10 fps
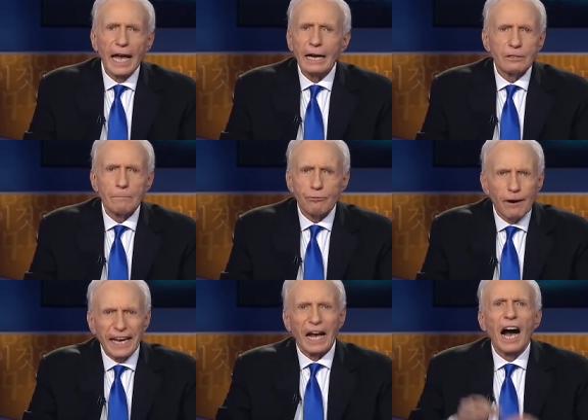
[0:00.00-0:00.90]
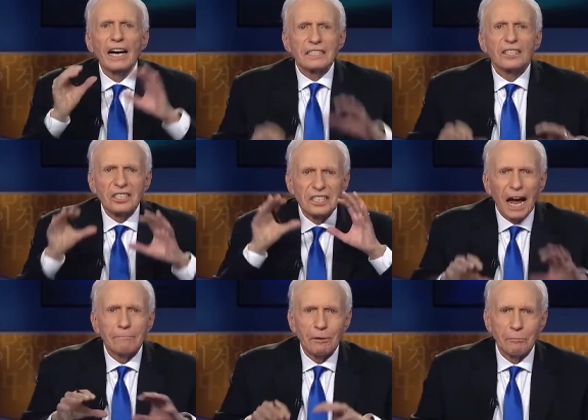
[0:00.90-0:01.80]
how to pray
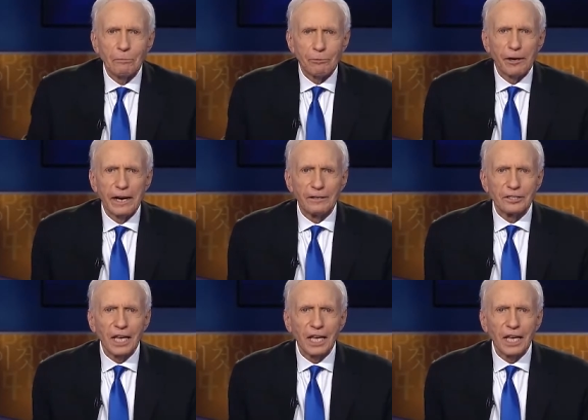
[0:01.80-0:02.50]
unstoppable prayers.